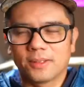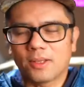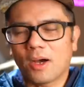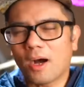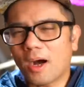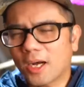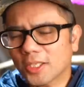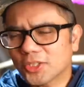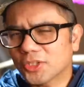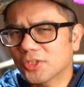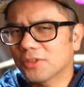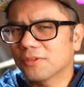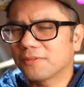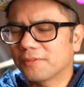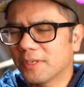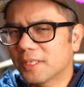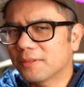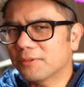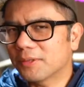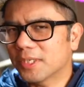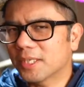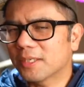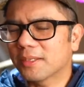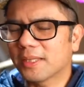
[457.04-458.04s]
The Otso
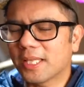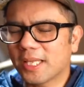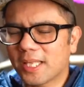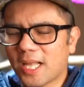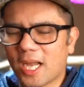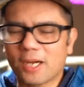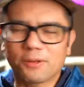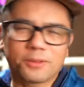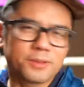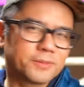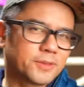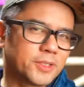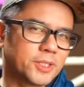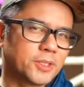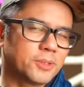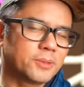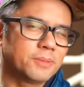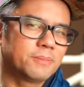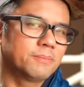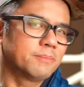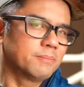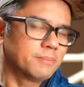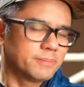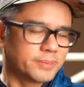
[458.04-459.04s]
Fenrir that I
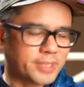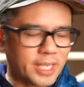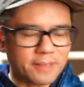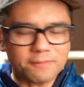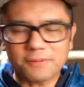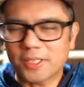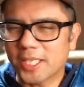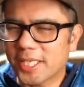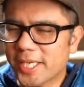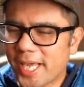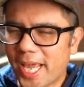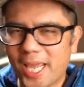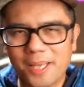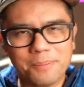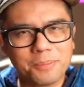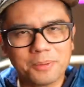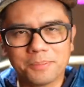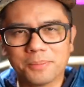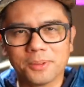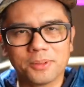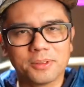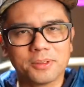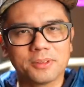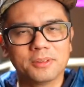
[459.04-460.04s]
reviewed, definitely
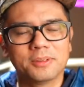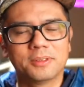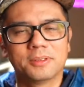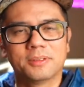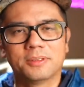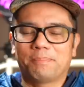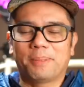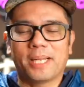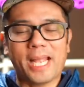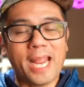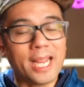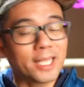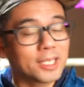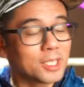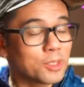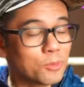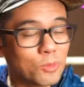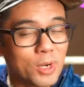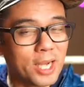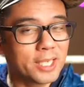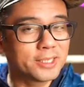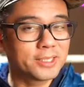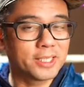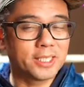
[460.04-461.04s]
capable, but handling
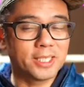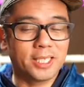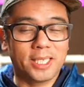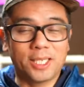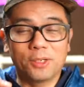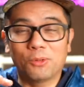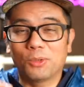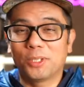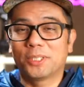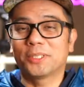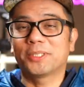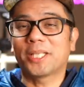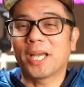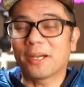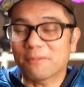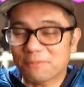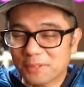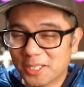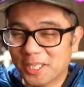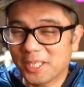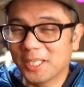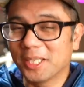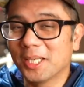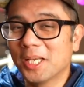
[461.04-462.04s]
wise, it, it was
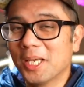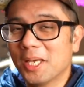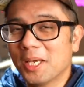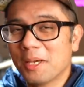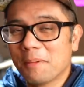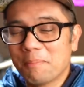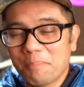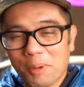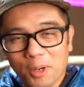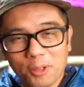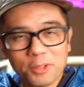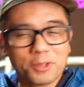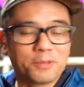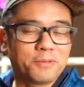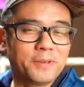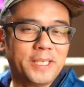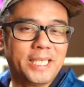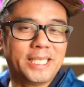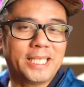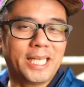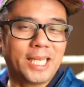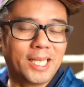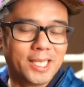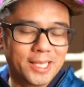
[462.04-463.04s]
definitely both
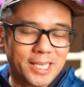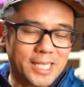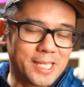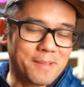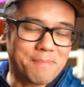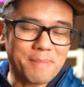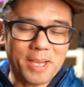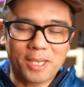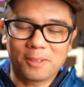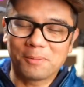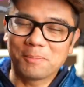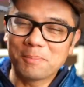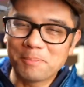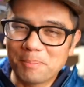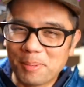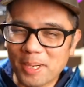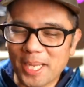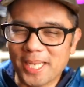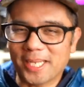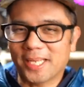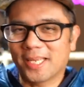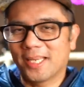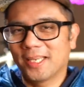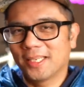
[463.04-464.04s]
feet in the mountain
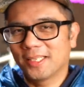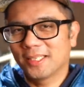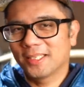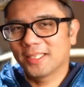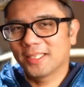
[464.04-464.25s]
bike